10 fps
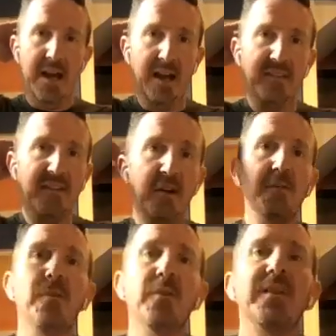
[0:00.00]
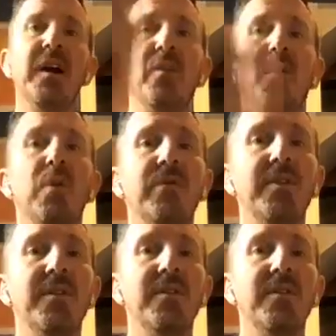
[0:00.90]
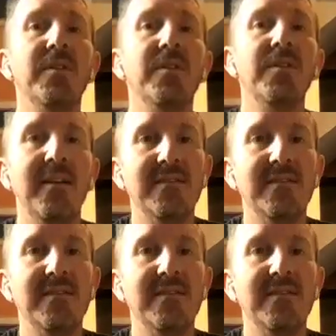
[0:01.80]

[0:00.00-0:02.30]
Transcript: Exhale, fold down over your thighs.